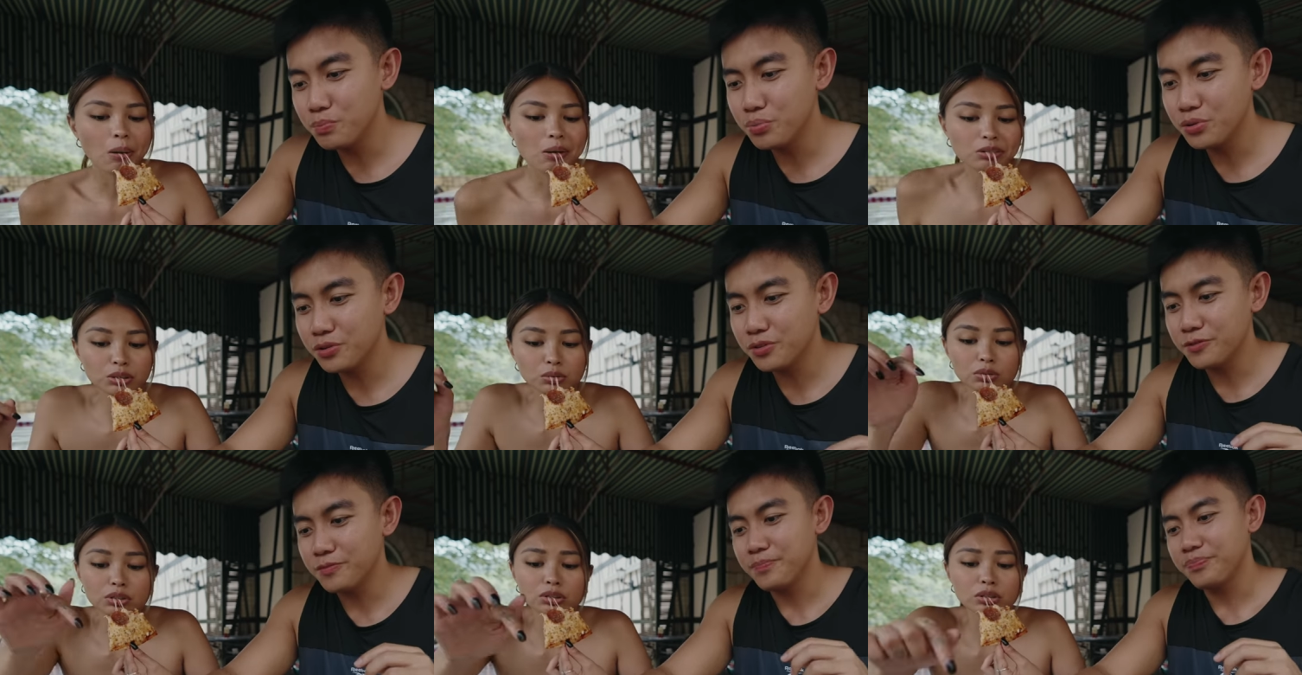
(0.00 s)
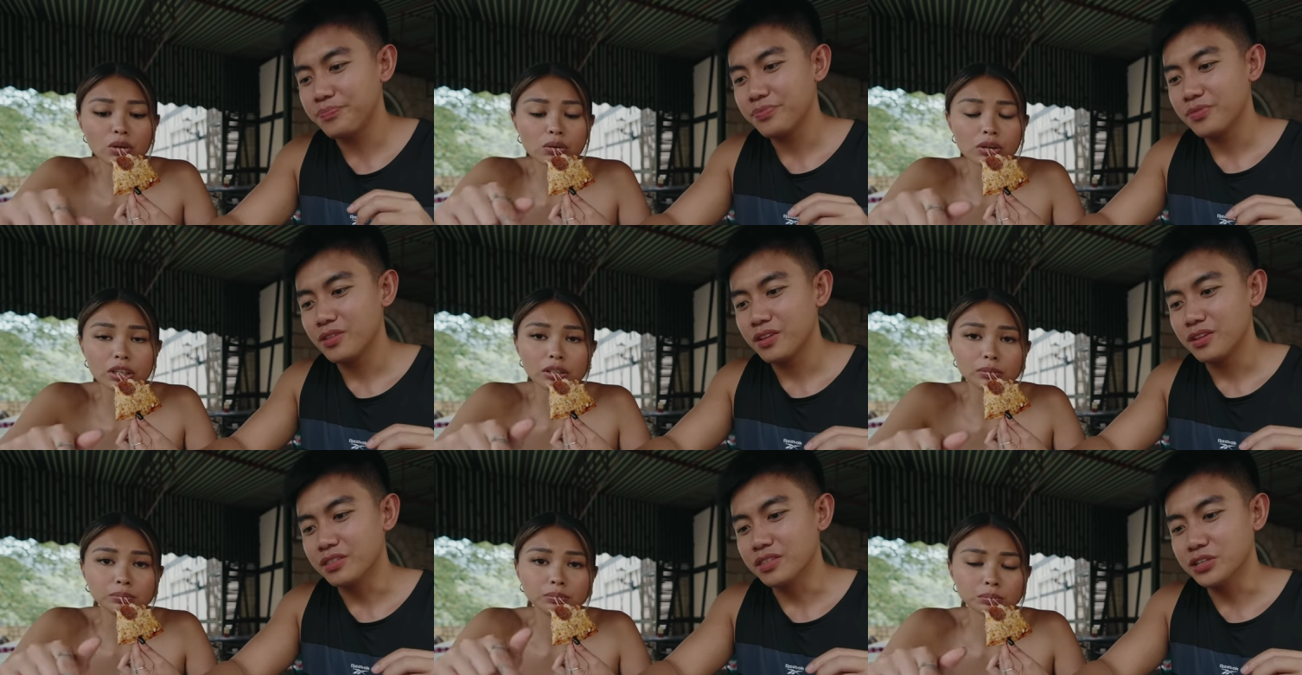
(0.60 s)
Speaker 1: This was so
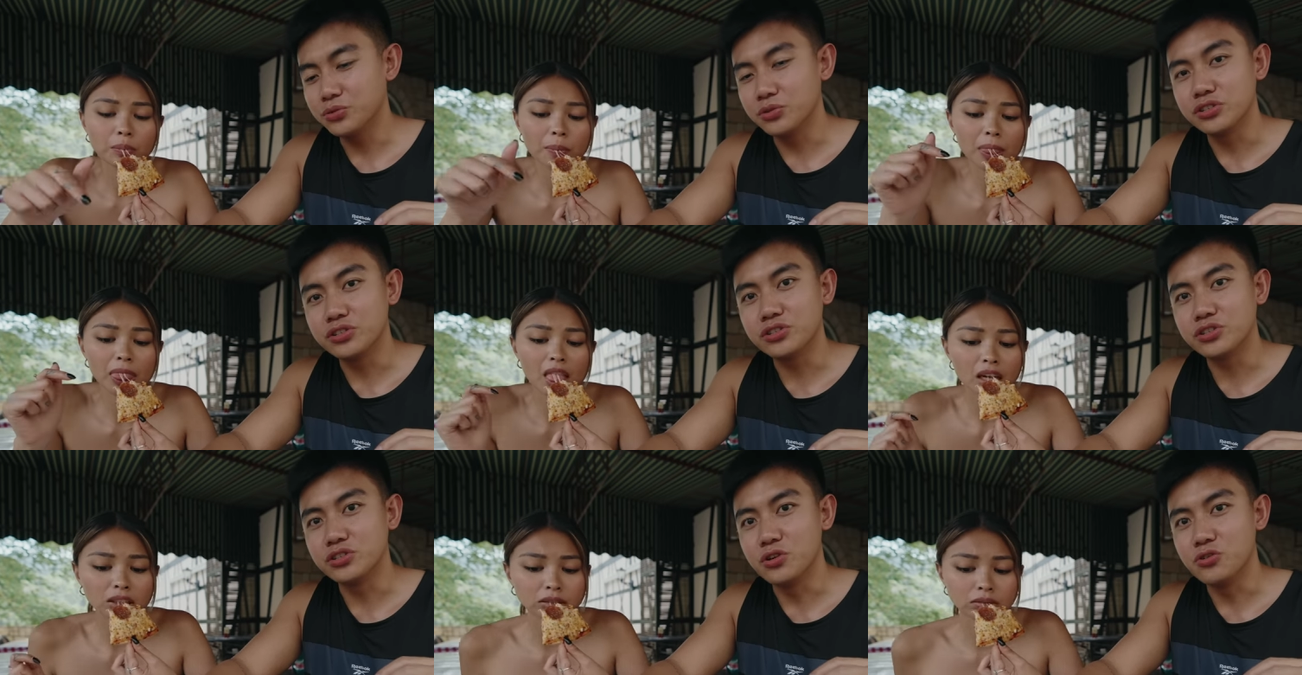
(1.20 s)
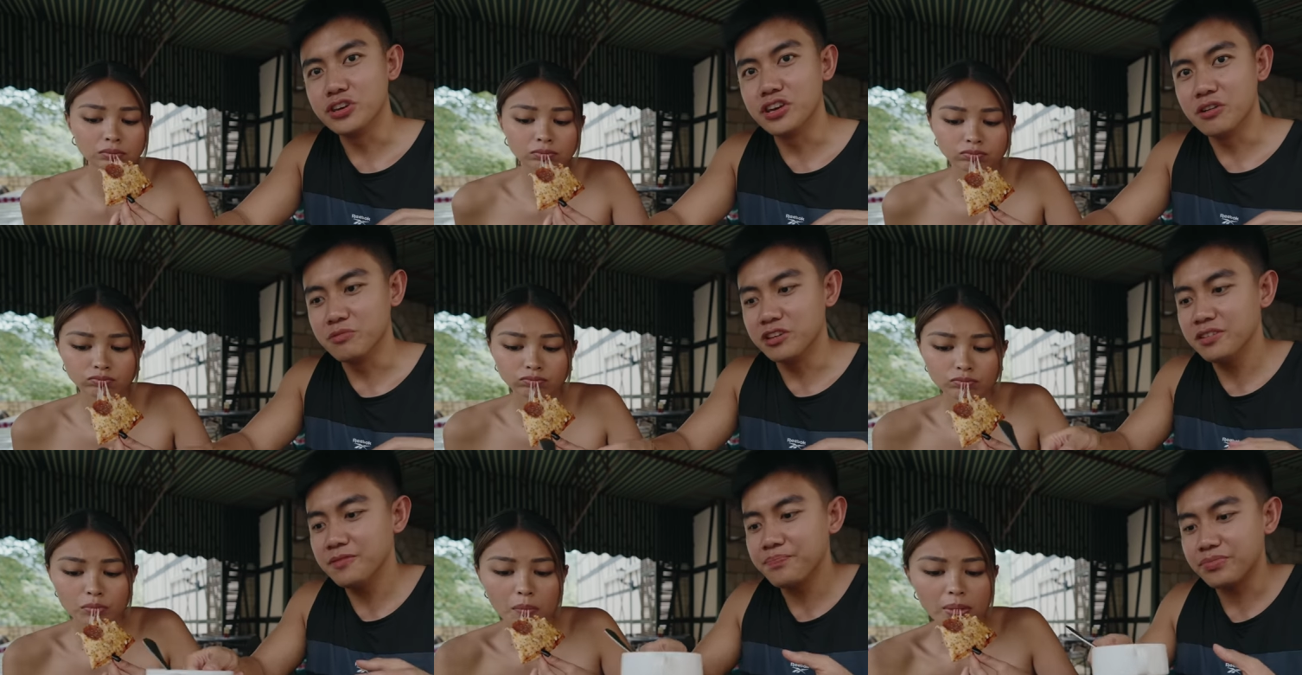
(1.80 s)
good. This was so
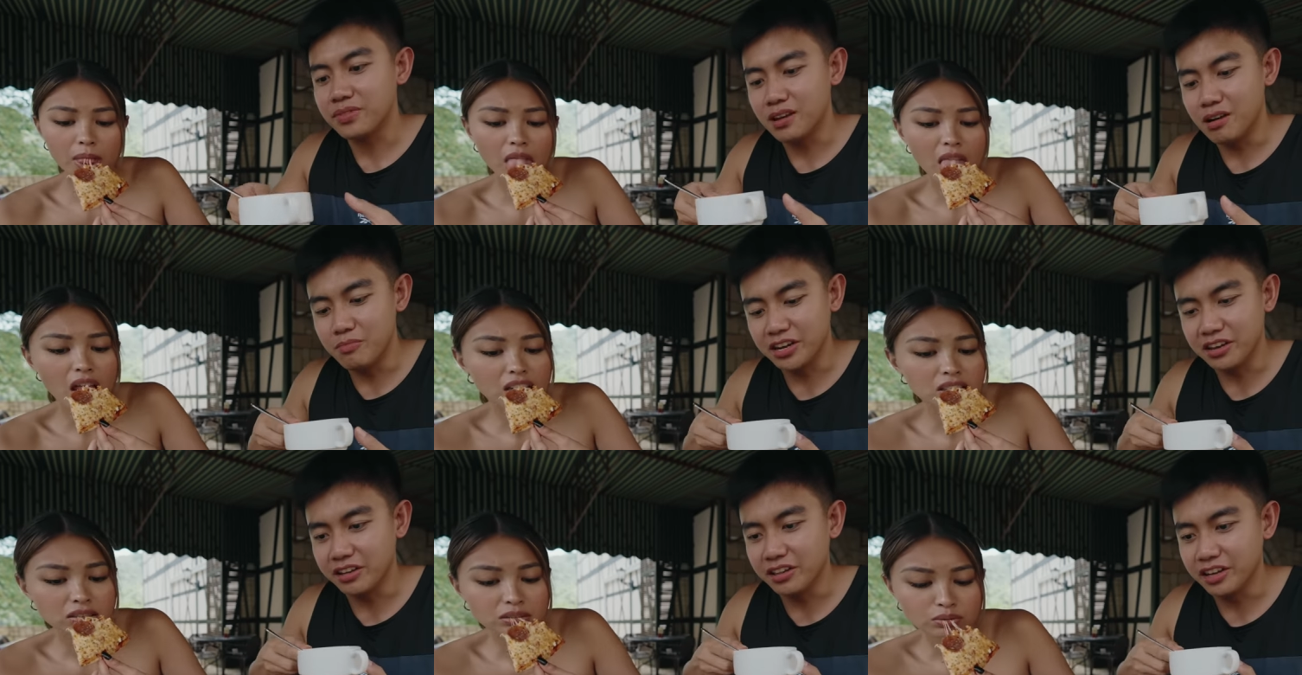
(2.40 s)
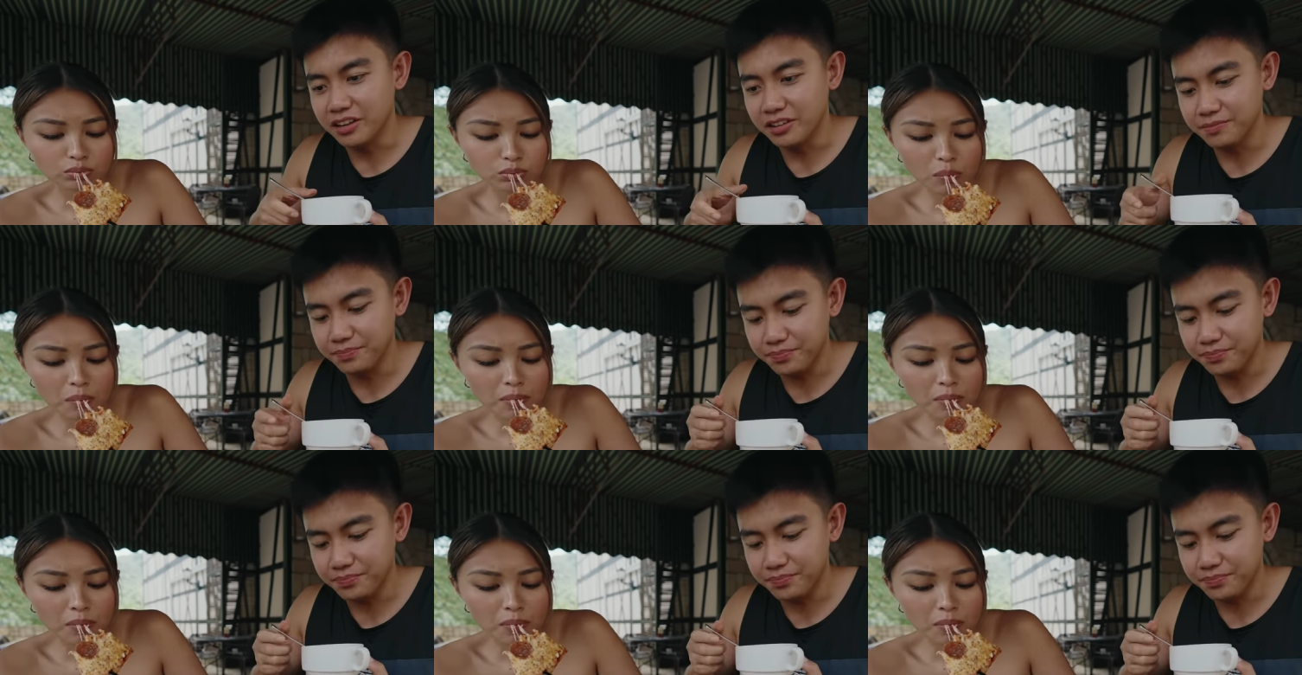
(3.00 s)
yummy. I'm gonna kill it.